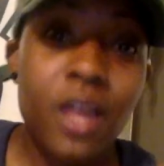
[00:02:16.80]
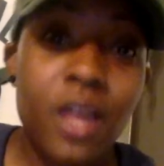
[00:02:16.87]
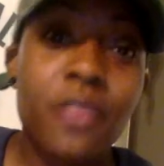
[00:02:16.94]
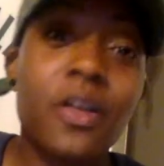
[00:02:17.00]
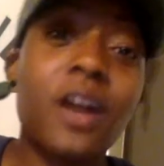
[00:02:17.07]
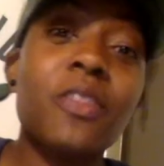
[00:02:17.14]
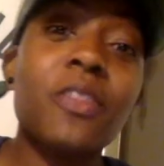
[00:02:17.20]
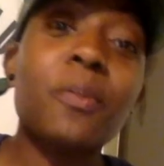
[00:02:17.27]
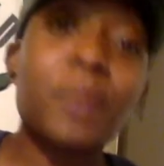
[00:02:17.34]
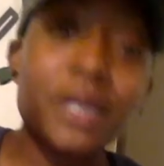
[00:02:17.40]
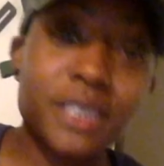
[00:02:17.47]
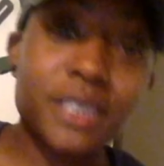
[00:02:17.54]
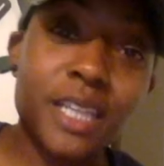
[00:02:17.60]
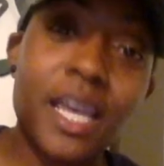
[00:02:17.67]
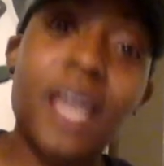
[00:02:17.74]
the other
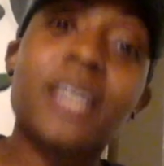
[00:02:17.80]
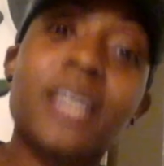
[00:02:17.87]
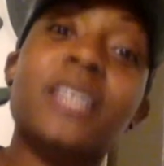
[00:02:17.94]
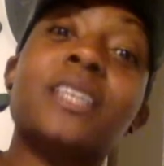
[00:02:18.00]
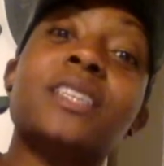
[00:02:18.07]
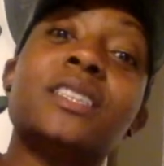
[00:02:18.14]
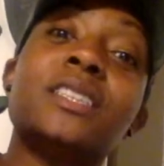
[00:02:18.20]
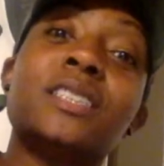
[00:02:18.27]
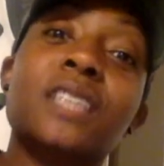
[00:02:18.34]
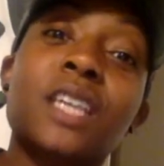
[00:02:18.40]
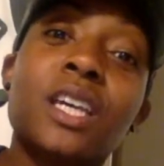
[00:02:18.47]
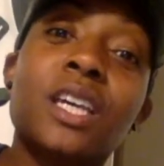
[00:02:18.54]
piece of that is